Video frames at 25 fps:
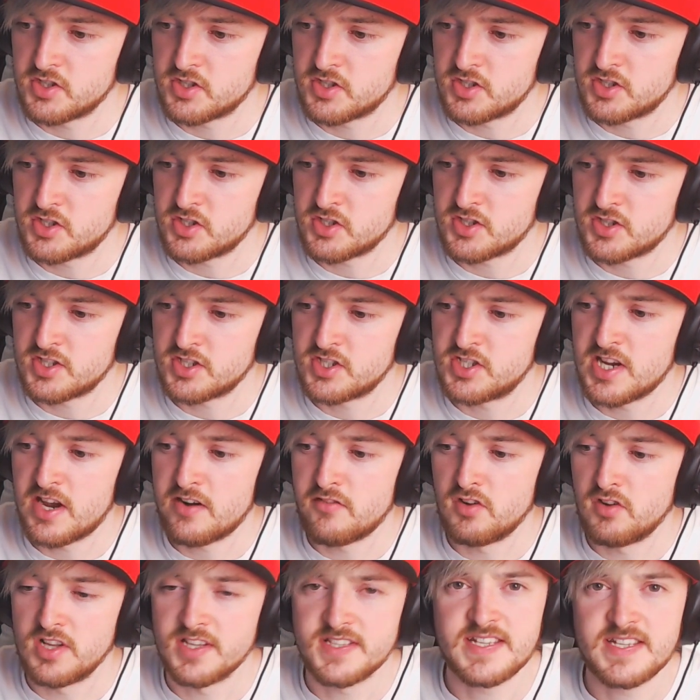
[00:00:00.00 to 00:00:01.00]
Just the
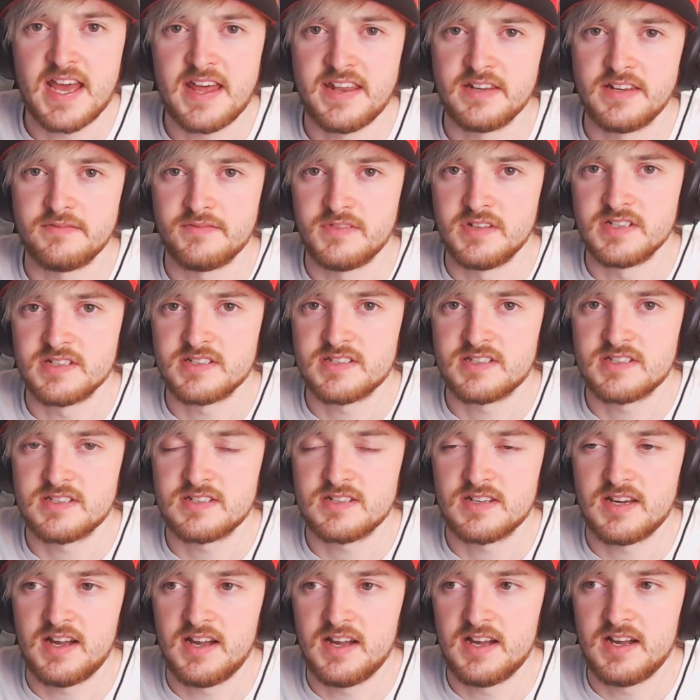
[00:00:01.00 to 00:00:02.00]
general attentiveness.
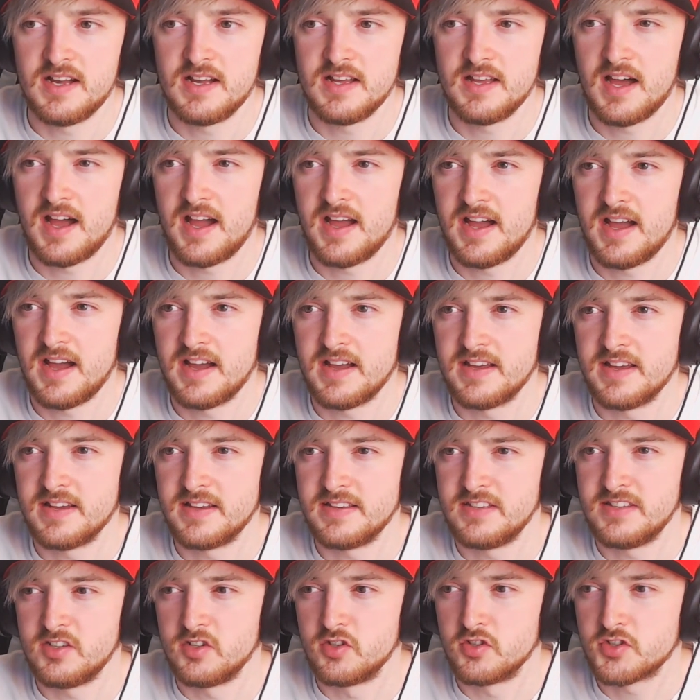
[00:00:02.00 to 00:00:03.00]

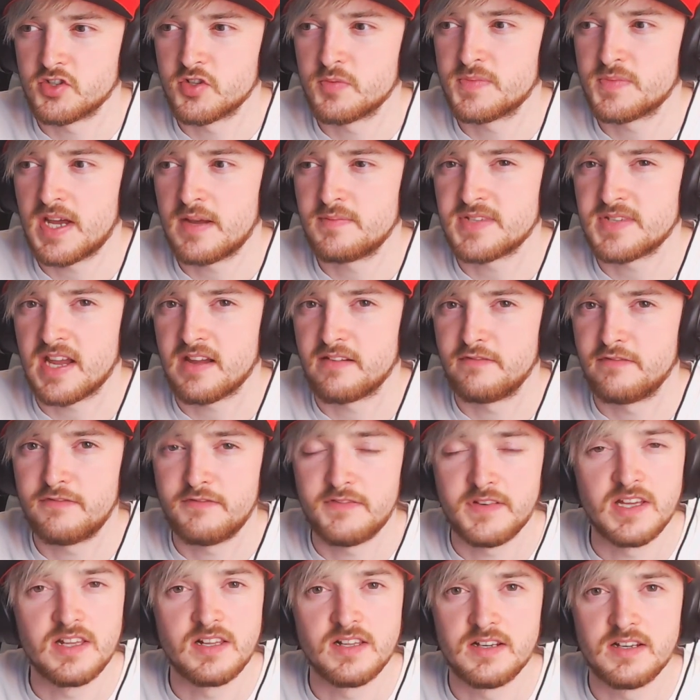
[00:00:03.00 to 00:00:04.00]
Sometimes I can
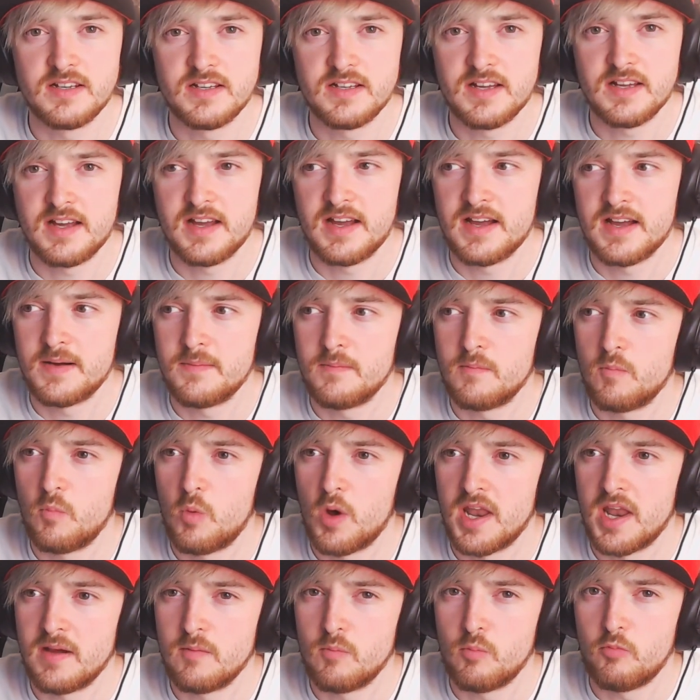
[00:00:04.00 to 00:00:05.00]
feel it
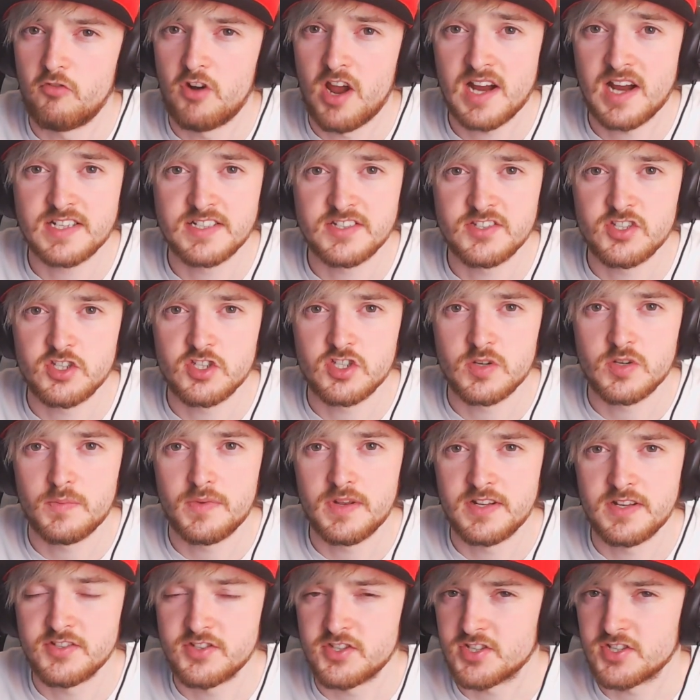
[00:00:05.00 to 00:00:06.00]
when I'm reacting to something,
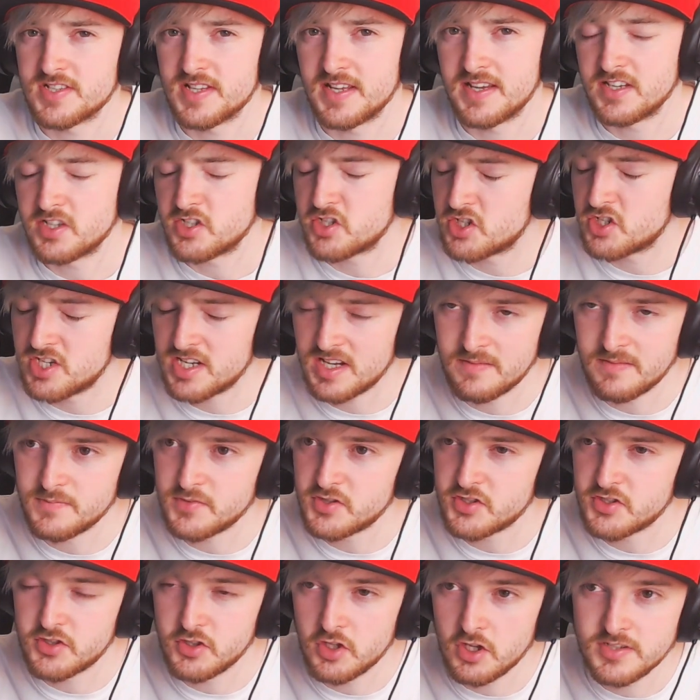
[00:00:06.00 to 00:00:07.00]
and it's just like, shit, I'm
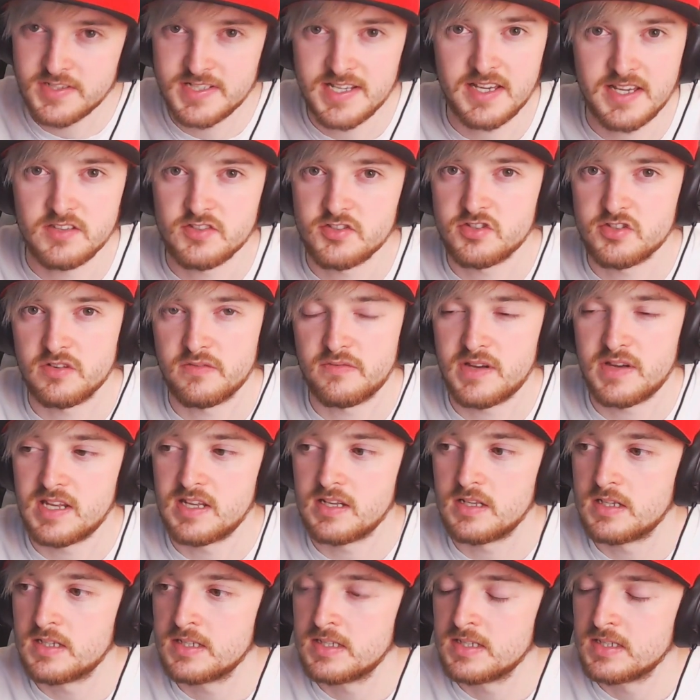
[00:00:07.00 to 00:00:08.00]
just not taking stuff
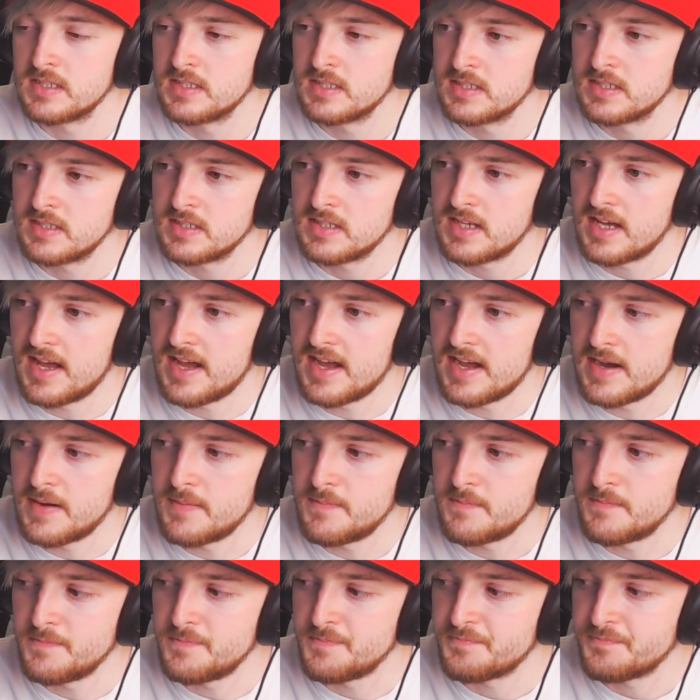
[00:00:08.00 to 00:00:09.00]
in.
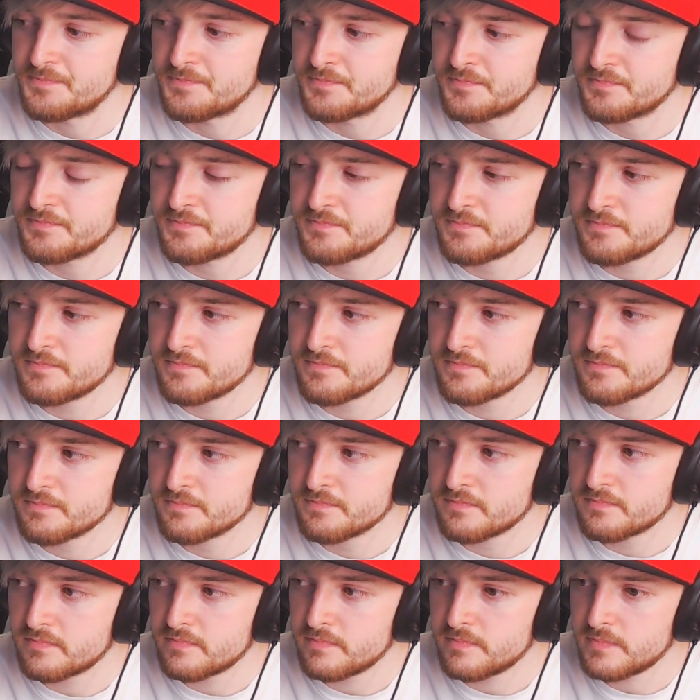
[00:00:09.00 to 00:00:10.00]

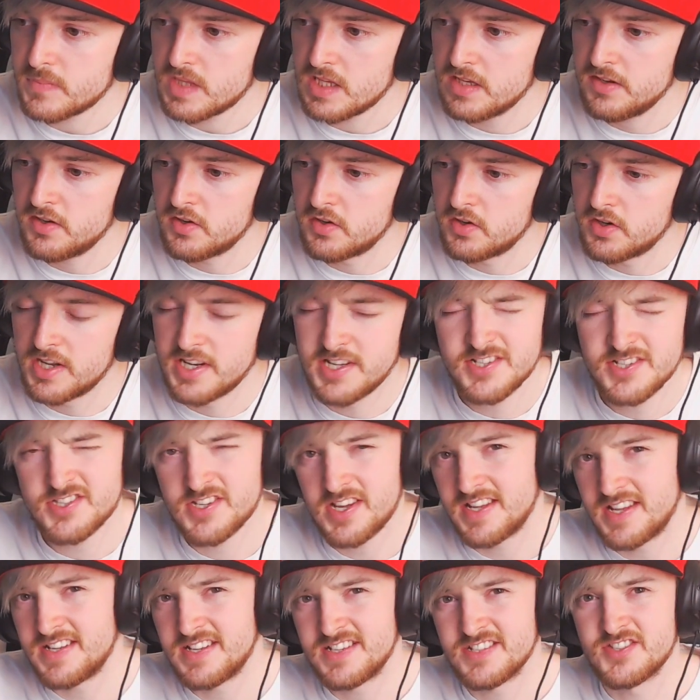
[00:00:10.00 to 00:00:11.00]
You know, and it's
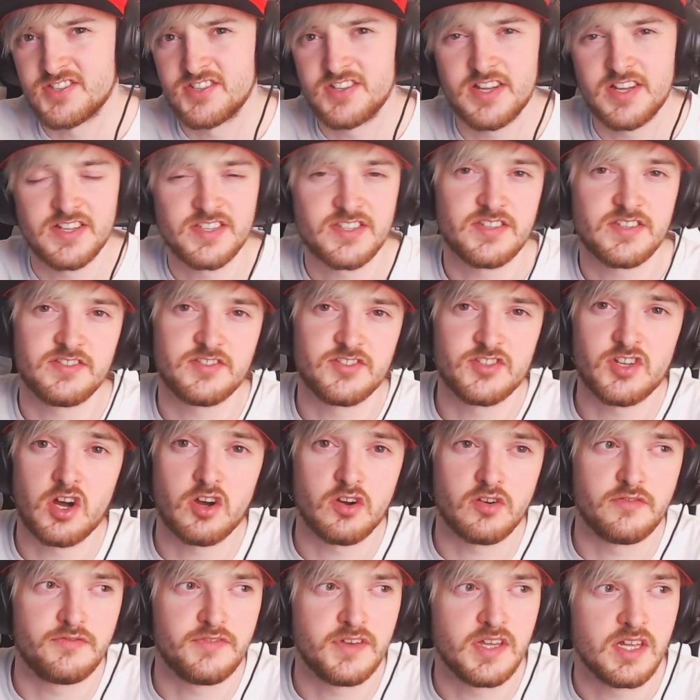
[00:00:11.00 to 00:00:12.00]
not a
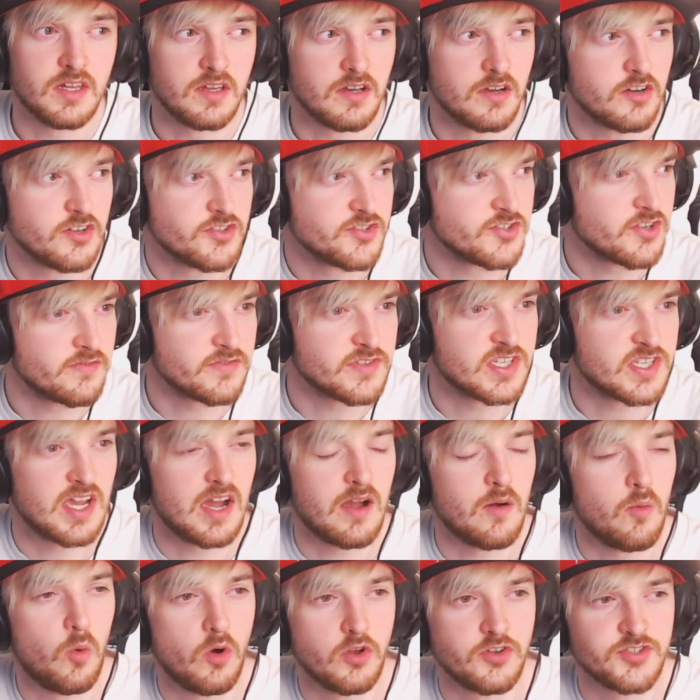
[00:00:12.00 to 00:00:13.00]
good feeling, because obviously I
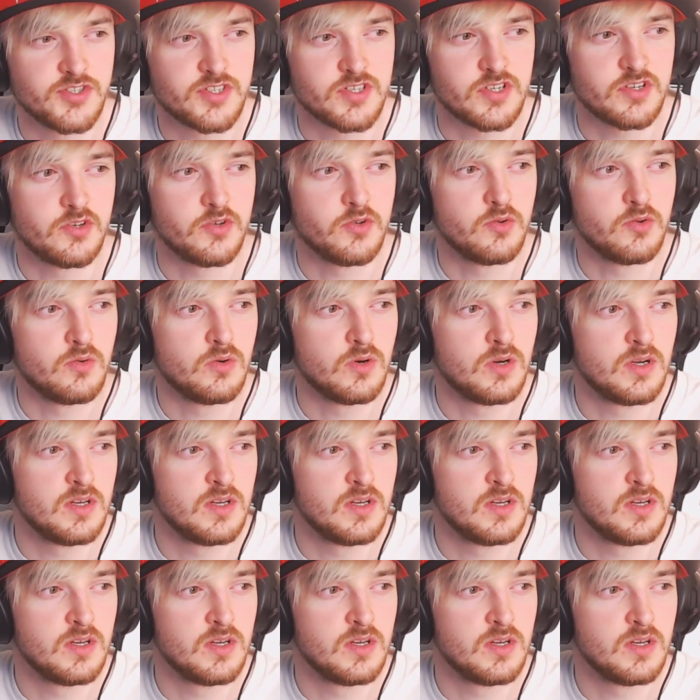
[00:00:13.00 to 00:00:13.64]
want to